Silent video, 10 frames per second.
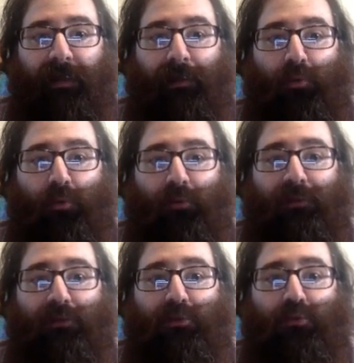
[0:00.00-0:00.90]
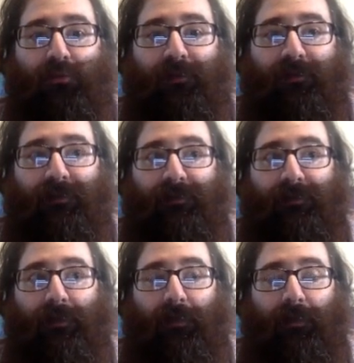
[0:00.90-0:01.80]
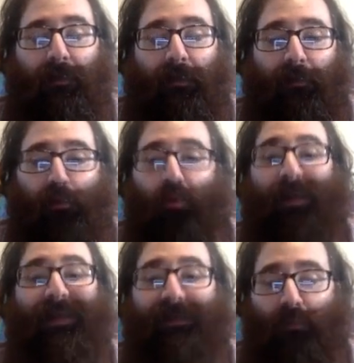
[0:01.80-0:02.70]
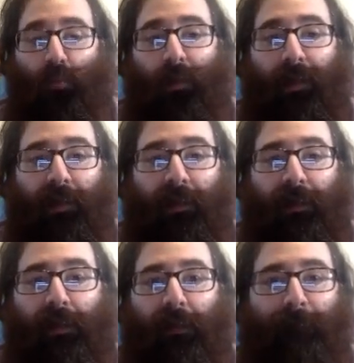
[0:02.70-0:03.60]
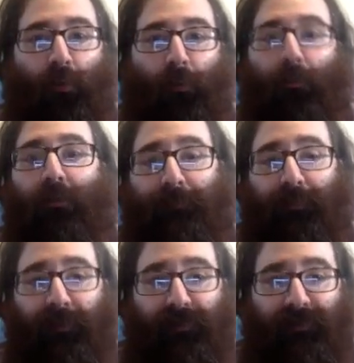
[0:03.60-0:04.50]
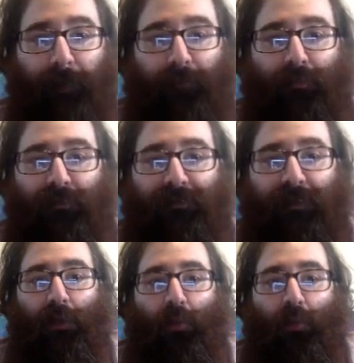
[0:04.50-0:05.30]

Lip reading: In order to do this the quickest way for multiple examples,